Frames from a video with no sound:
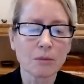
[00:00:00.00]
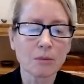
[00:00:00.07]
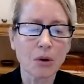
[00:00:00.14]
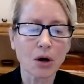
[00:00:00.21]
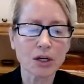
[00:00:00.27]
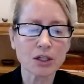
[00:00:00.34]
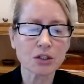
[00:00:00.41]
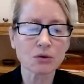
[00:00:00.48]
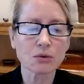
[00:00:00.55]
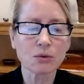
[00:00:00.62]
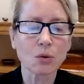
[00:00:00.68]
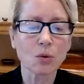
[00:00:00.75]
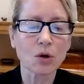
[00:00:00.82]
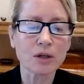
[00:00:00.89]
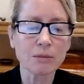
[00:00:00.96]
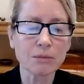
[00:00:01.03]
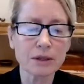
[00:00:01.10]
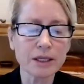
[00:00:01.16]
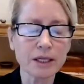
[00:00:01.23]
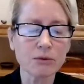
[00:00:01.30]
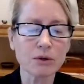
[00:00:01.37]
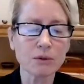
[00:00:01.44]
partial or
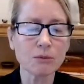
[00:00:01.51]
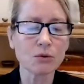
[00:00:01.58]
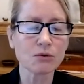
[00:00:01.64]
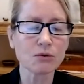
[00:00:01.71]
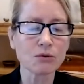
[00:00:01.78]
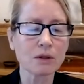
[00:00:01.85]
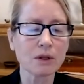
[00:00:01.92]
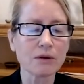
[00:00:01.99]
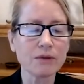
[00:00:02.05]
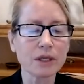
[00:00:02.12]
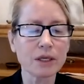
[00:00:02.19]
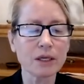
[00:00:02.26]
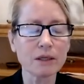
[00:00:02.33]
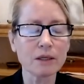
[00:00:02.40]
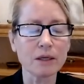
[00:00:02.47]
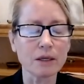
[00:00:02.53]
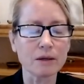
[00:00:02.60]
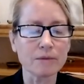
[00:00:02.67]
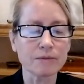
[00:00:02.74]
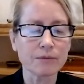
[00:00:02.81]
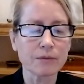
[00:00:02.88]
complete removal of the kidney,